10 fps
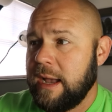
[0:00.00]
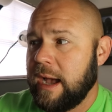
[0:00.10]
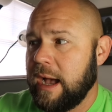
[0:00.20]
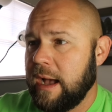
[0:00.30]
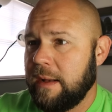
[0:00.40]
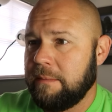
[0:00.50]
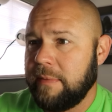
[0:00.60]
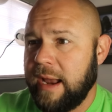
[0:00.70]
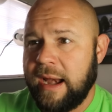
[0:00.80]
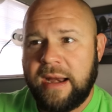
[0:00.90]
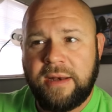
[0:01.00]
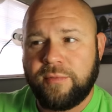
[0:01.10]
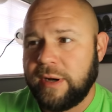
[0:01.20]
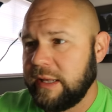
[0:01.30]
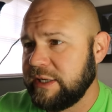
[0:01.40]
And it
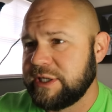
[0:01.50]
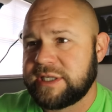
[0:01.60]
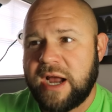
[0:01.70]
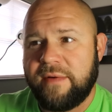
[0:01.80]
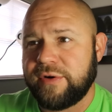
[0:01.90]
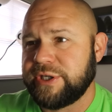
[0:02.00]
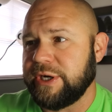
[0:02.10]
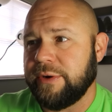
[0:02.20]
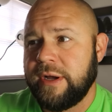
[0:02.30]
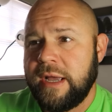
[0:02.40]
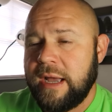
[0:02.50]
really just covers you.